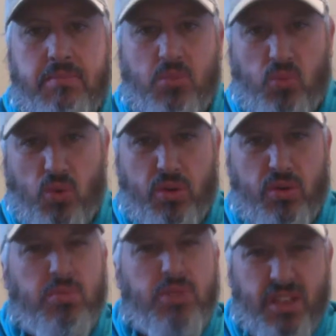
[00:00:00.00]
water,
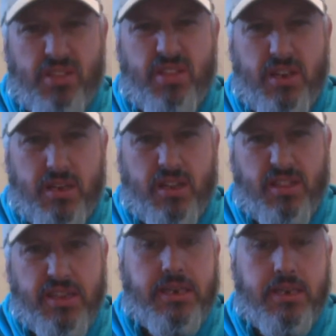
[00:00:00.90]
or put your
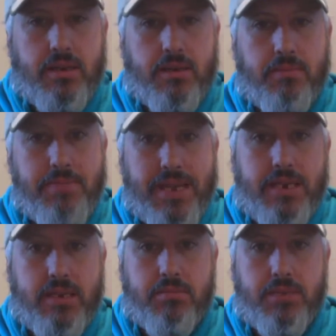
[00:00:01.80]
thinning
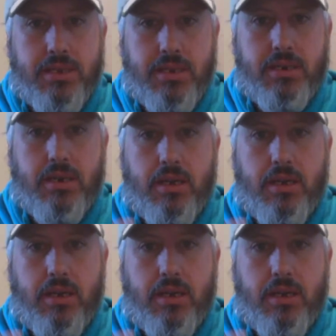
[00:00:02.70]
medium in.